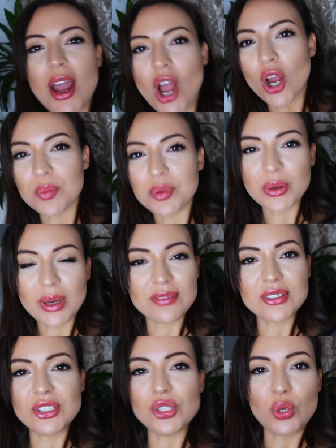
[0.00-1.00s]
hope you
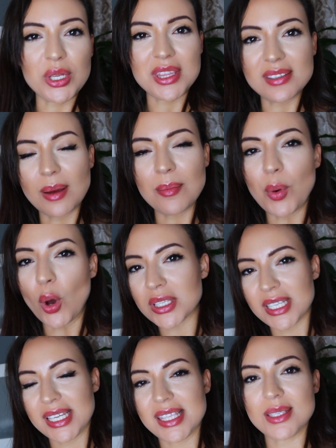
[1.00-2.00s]
have enjoyed this
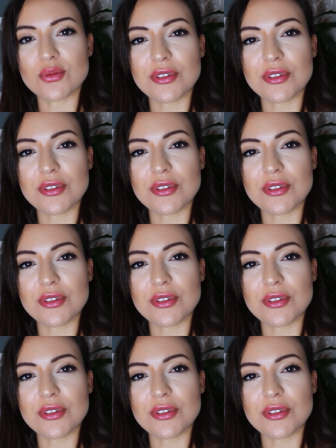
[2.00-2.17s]
unboxing, this